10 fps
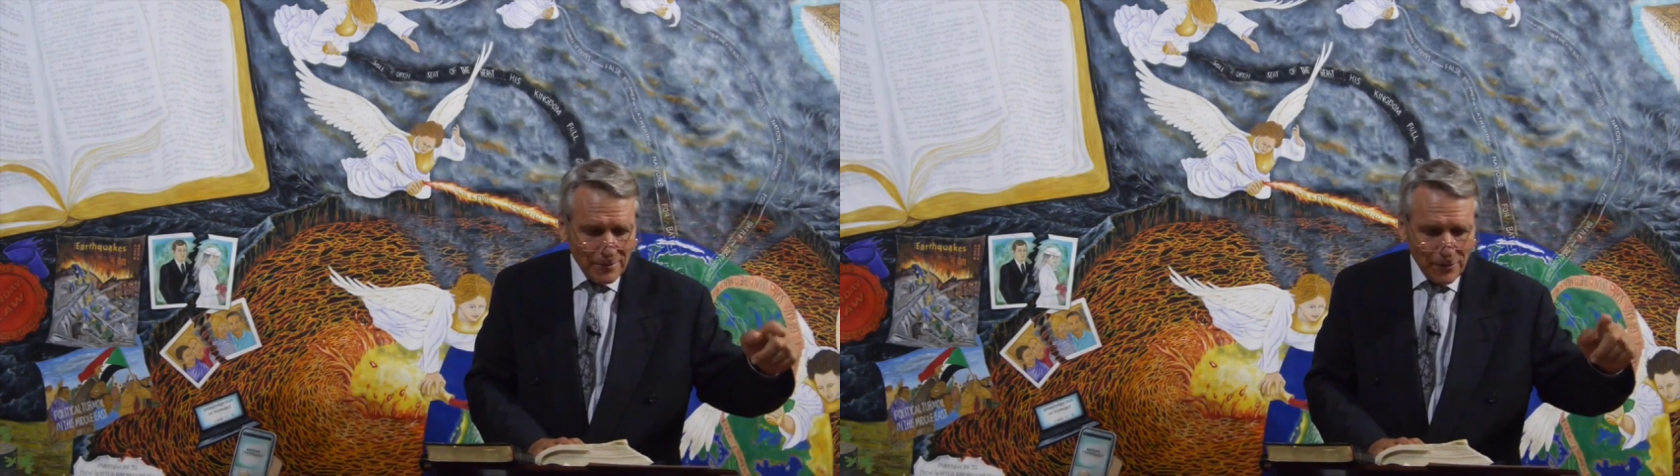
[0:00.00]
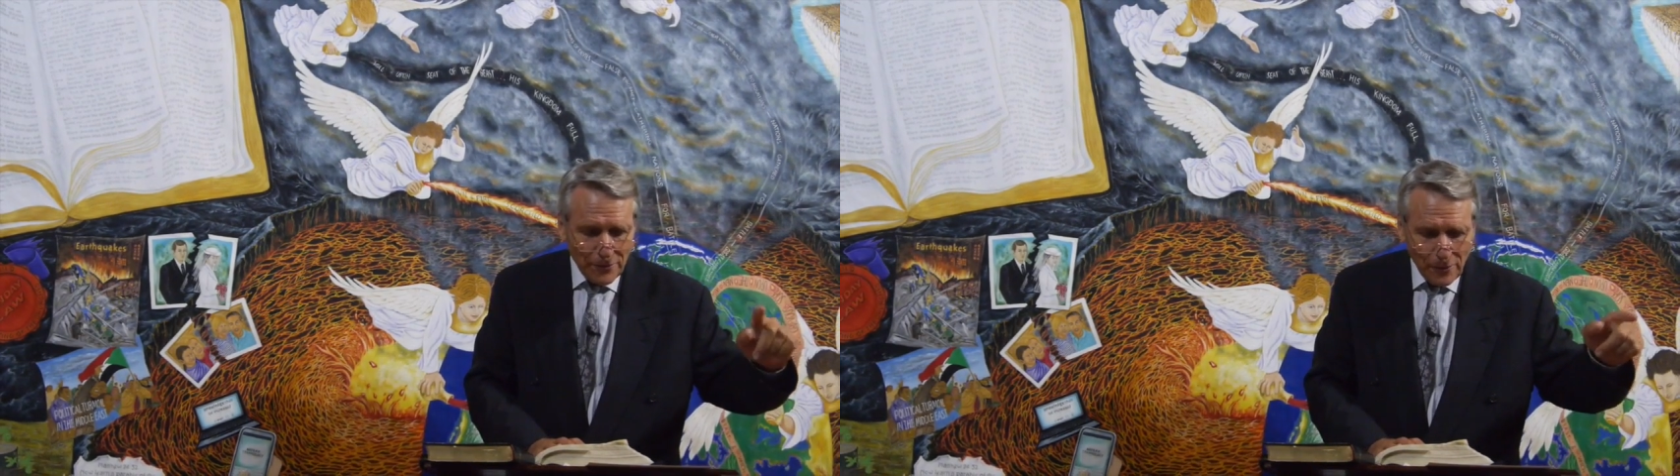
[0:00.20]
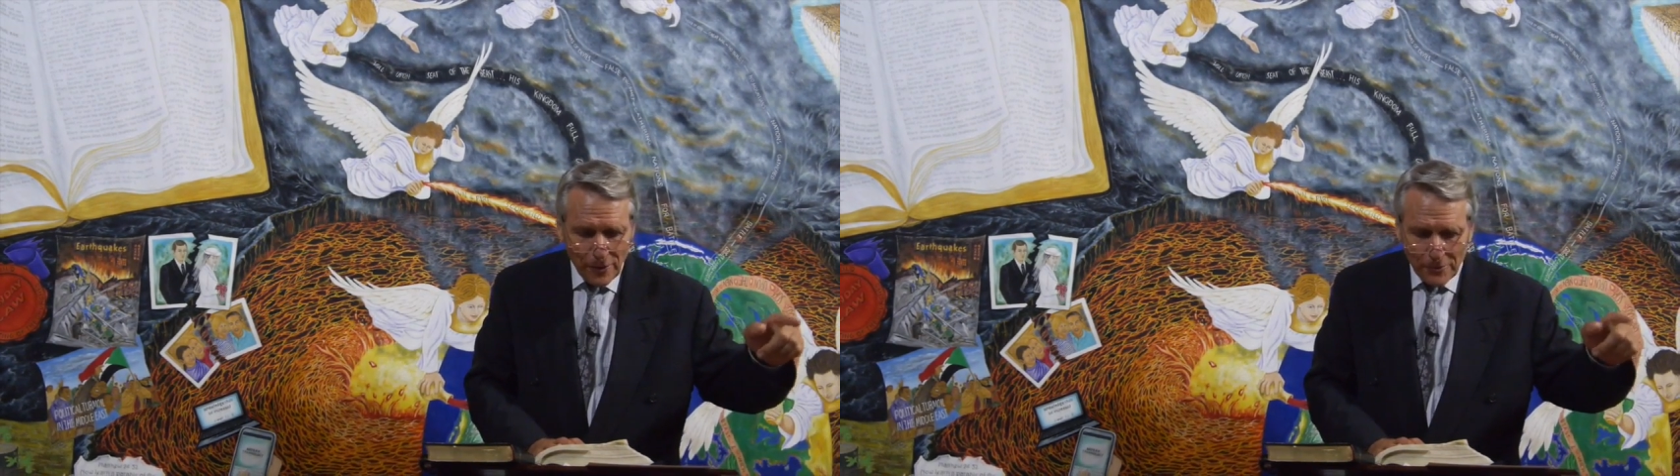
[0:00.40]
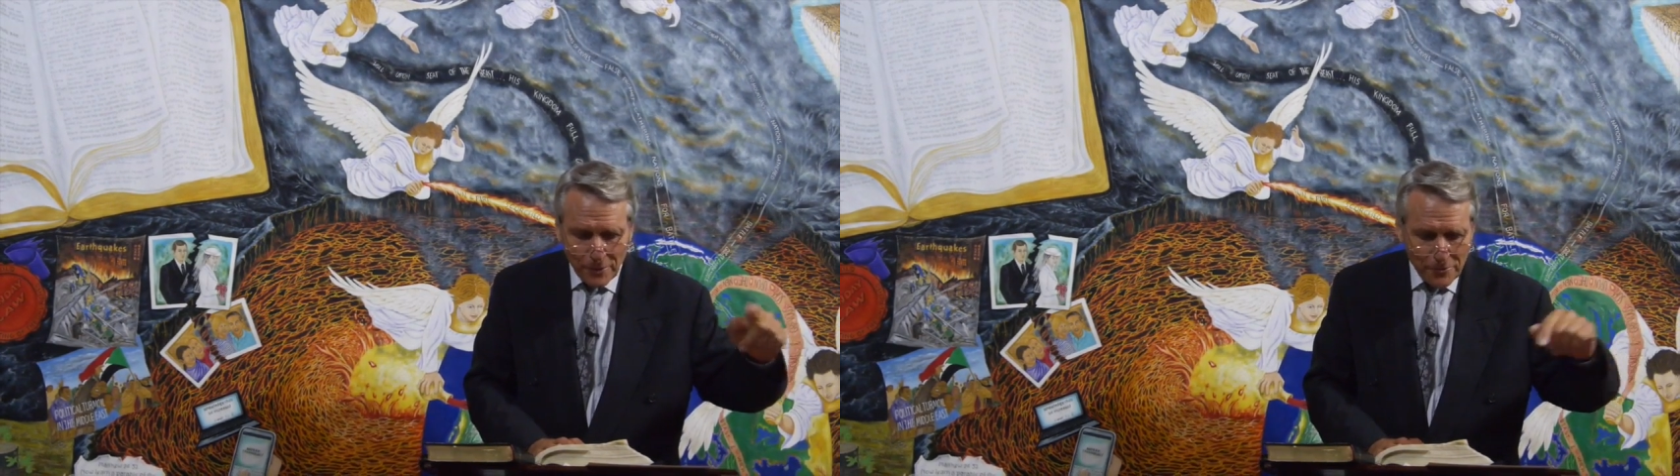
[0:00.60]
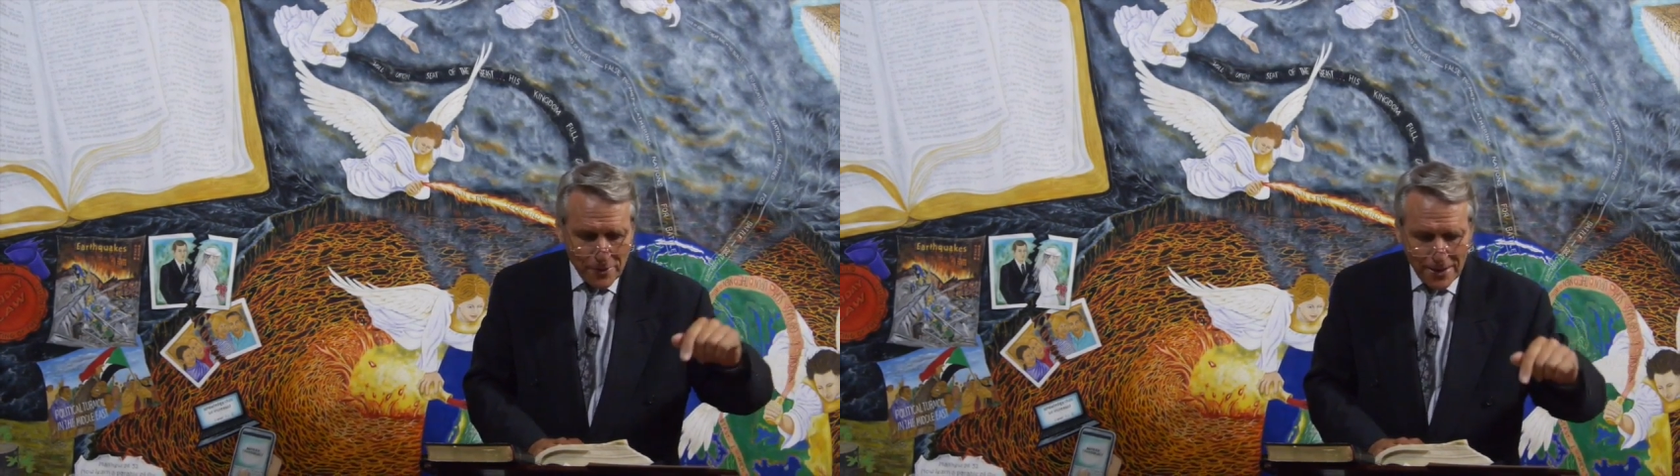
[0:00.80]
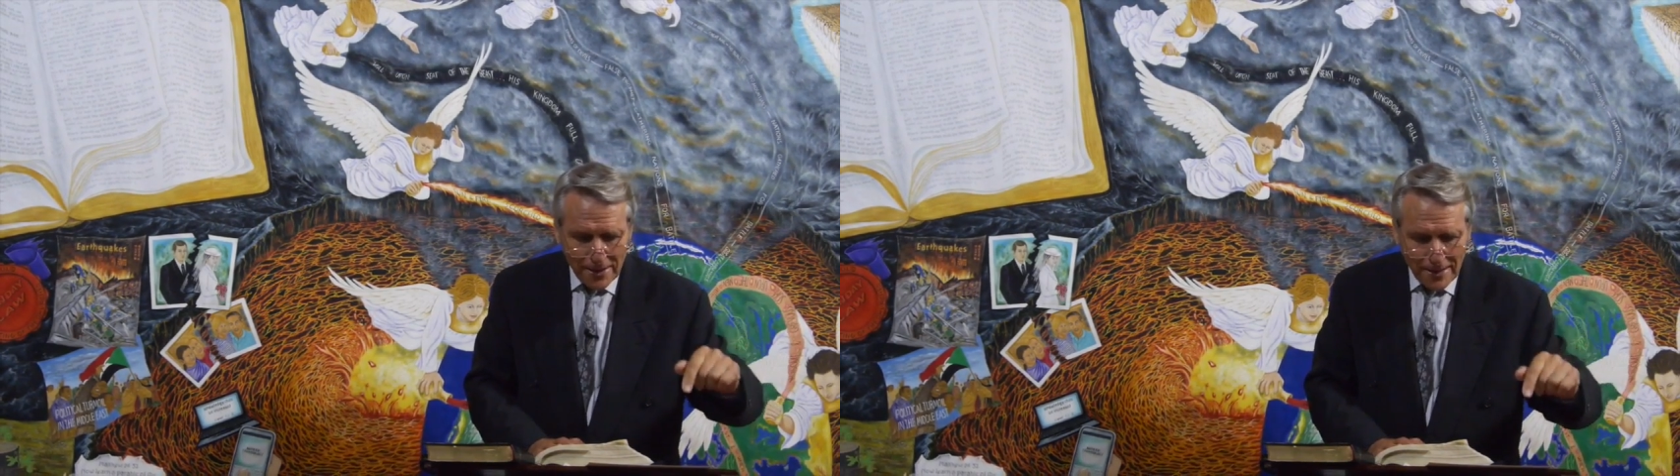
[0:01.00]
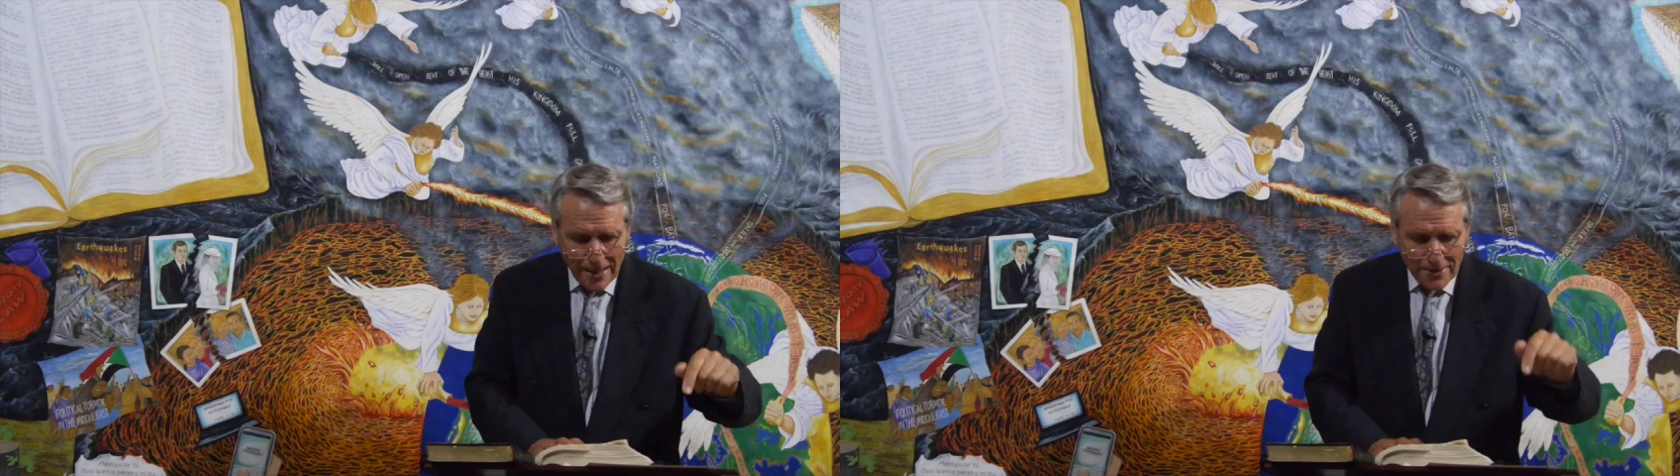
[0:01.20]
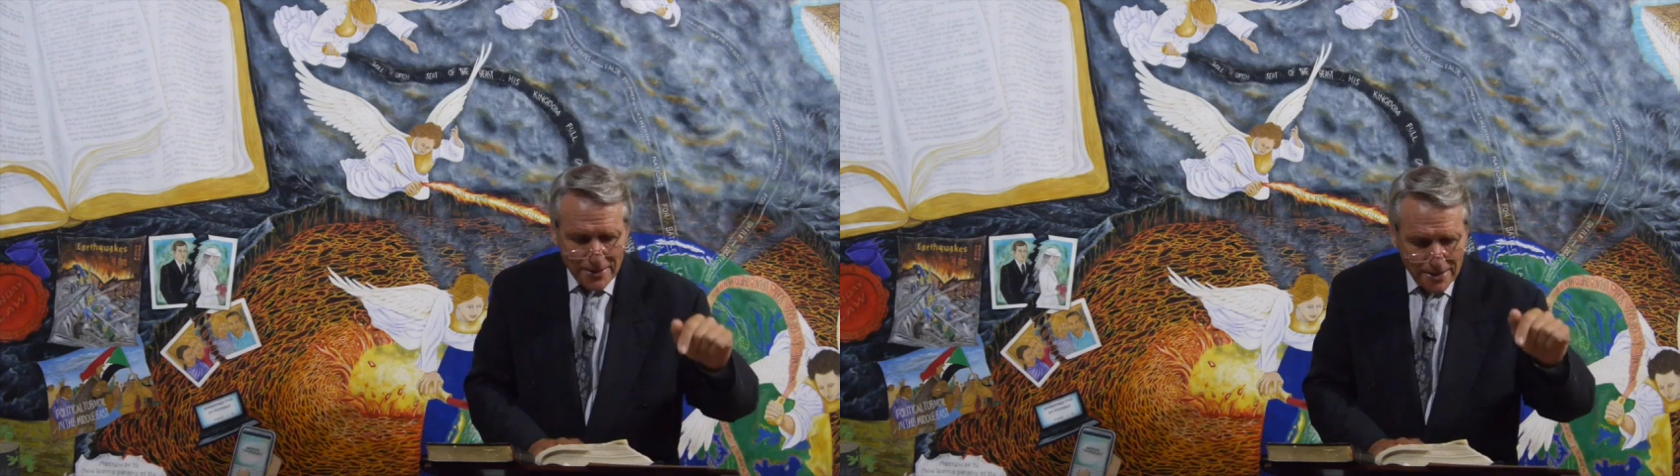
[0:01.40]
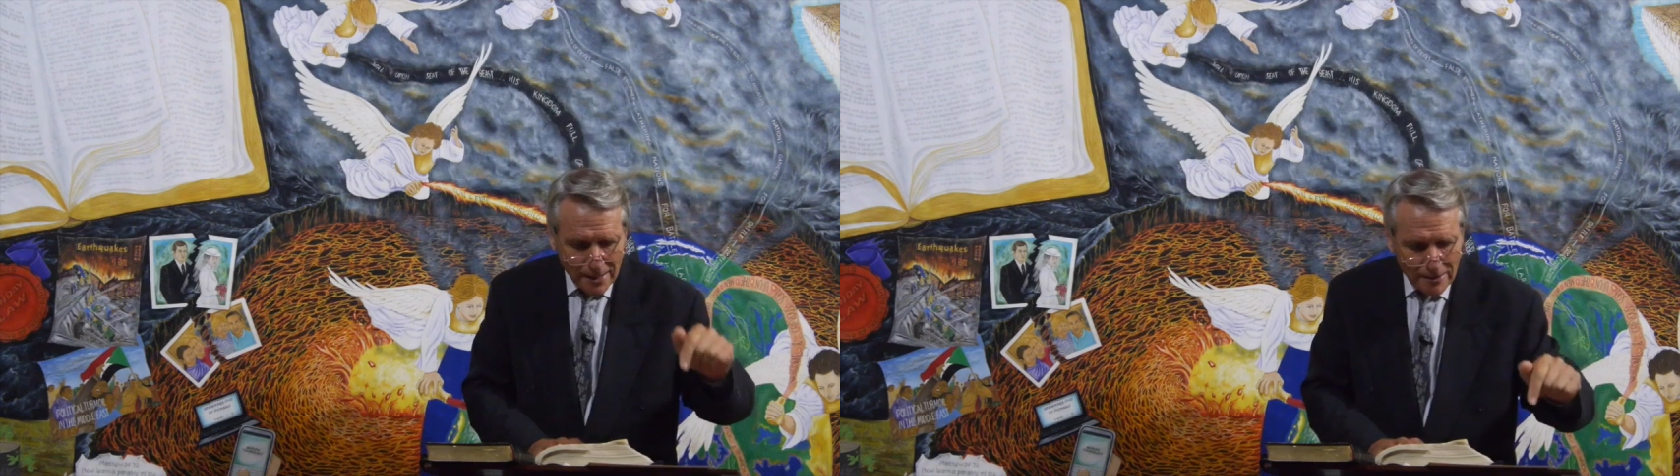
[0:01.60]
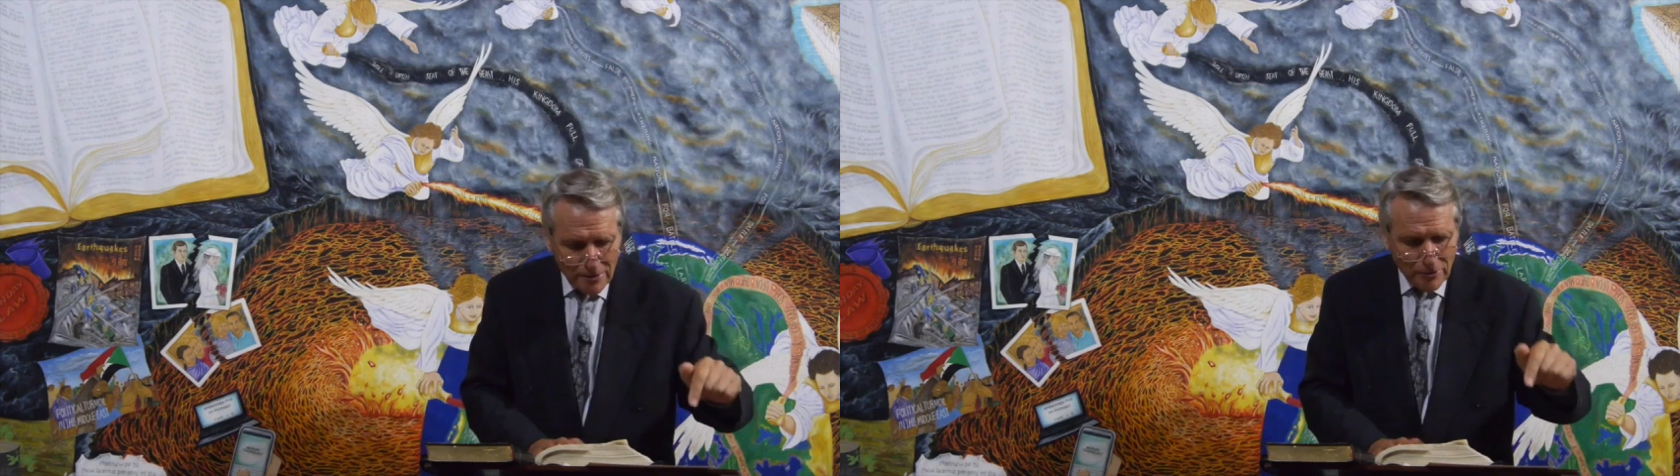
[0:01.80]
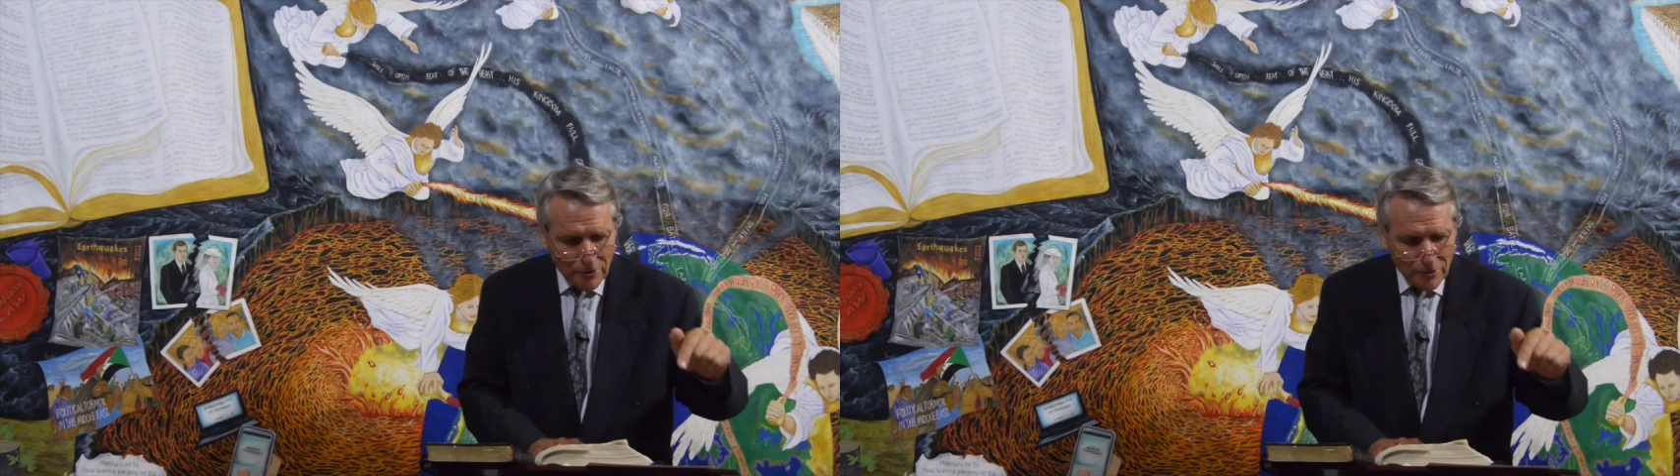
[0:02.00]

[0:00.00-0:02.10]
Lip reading: before, and we read it now in 2